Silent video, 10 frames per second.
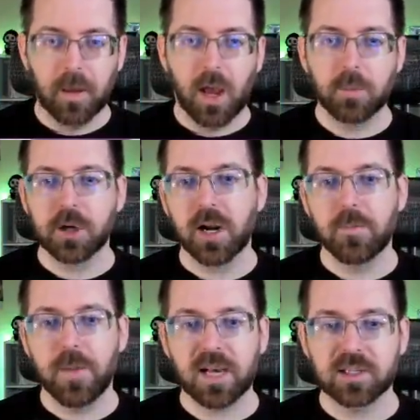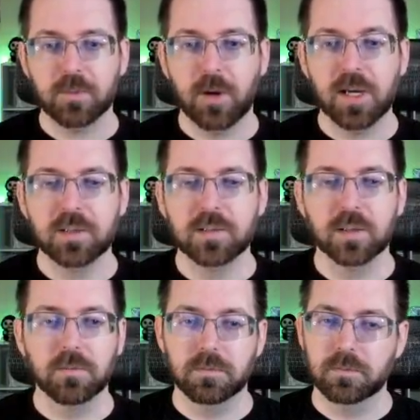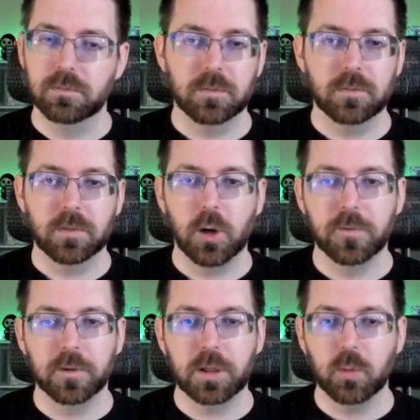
I'm trying to maximize, and hopefully